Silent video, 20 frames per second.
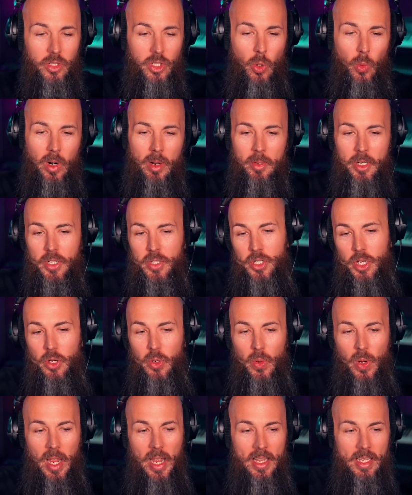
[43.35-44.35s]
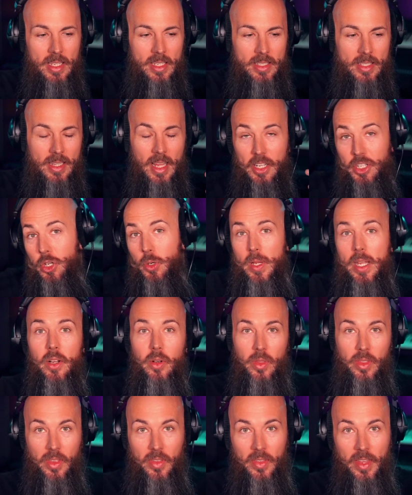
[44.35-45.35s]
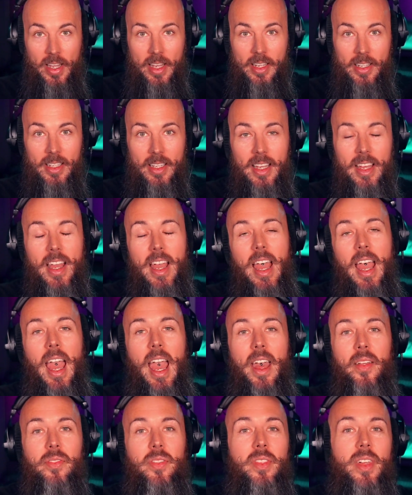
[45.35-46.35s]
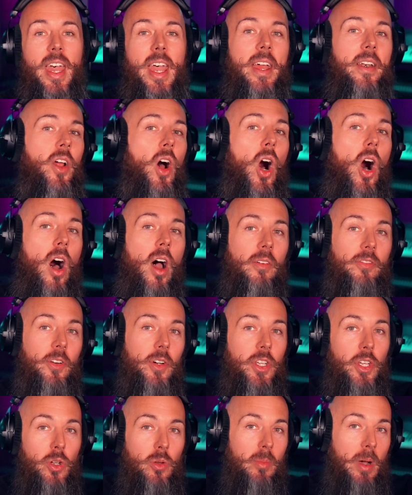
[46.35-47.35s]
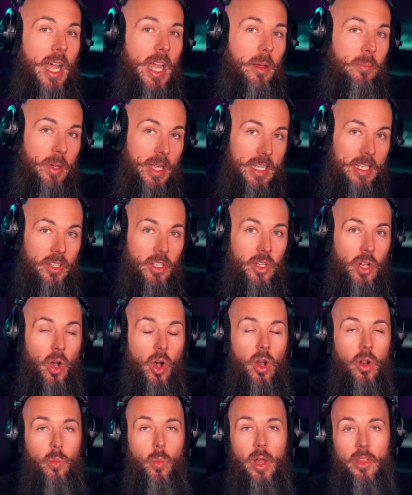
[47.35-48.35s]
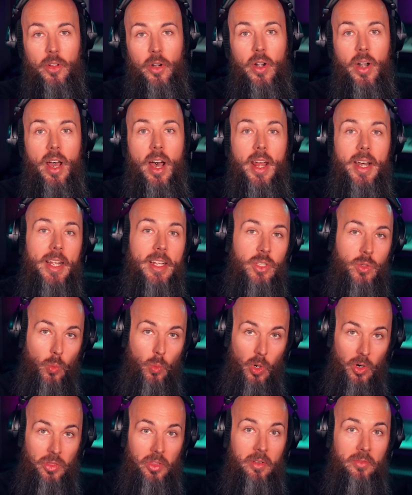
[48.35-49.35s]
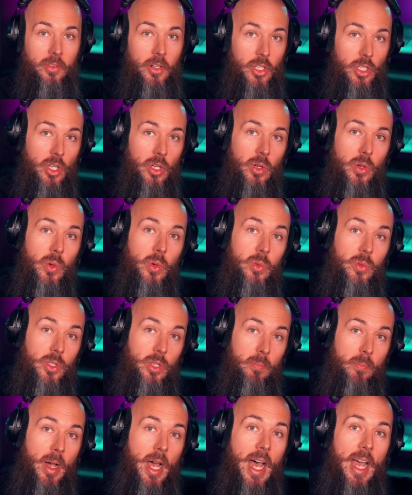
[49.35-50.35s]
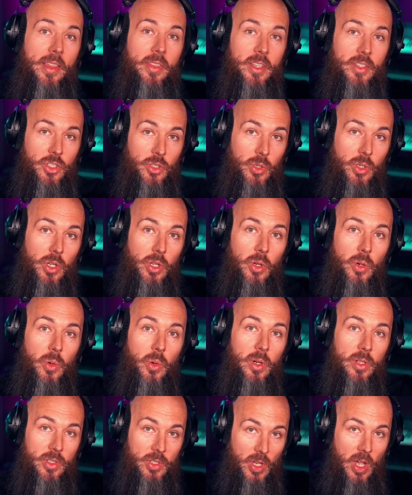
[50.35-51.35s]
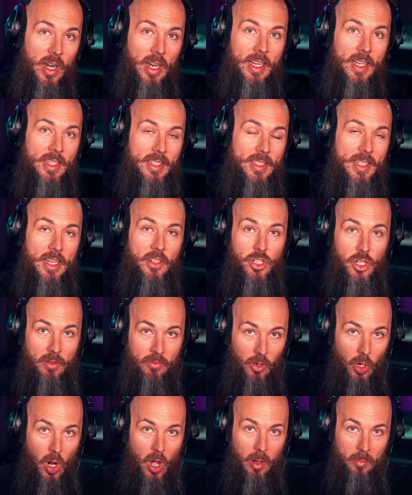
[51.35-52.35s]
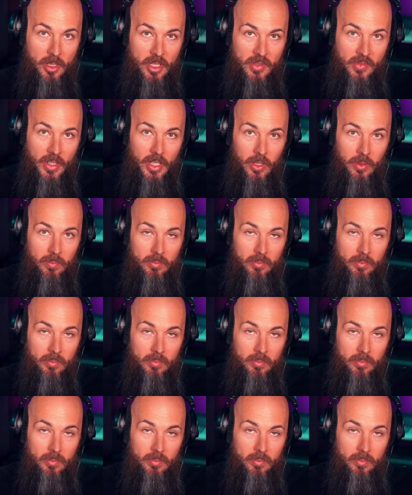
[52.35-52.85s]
So what I'm going to do is let you hear the thing and then offer you my opinion on whether or not it's worth it for you to buy this new Sonic extension for Omnisphere.